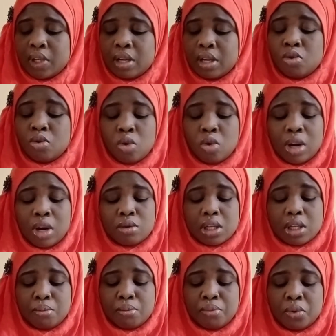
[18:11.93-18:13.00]
grow out
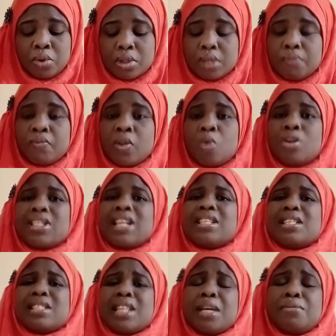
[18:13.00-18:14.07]
pond. What are the
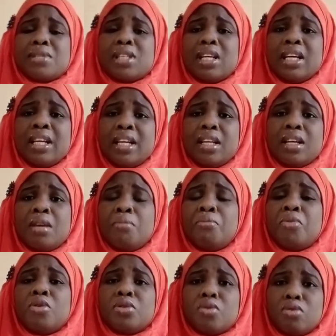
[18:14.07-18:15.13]
steps in
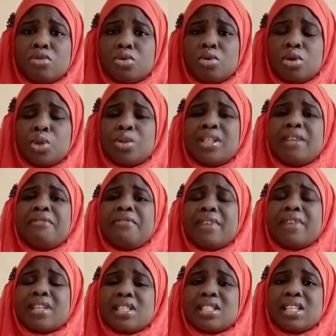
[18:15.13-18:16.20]
pond construction? The
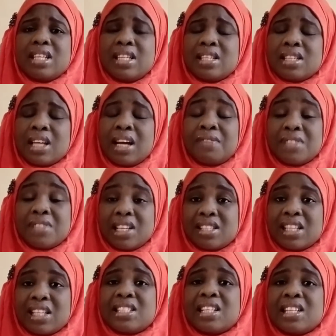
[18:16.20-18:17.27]
first is, after
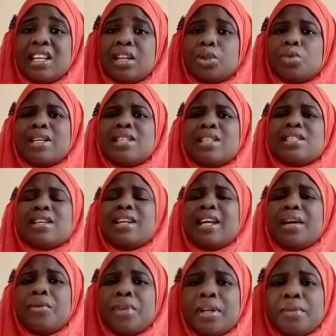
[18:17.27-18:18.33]
site selection, is
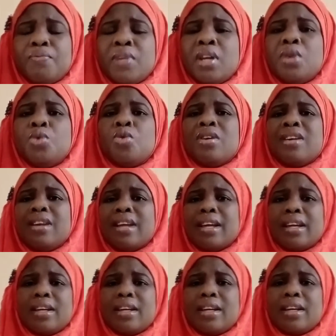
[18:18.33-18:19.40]
clearing. You
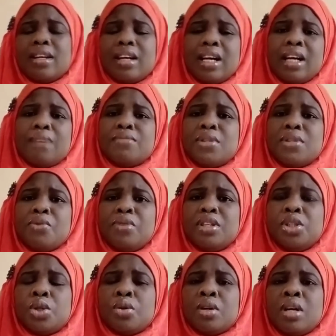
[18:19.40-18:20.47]
clear the
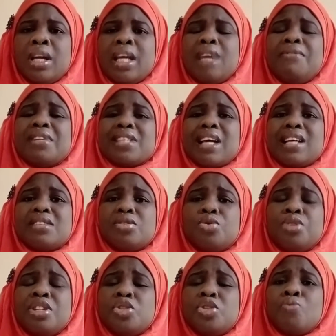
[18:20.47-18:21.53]
region. If it has
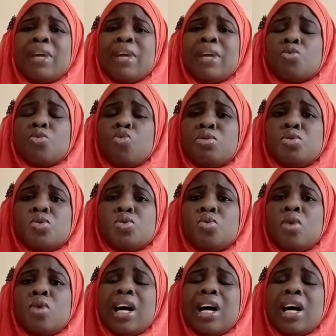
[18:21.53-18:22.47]
trees, you might want to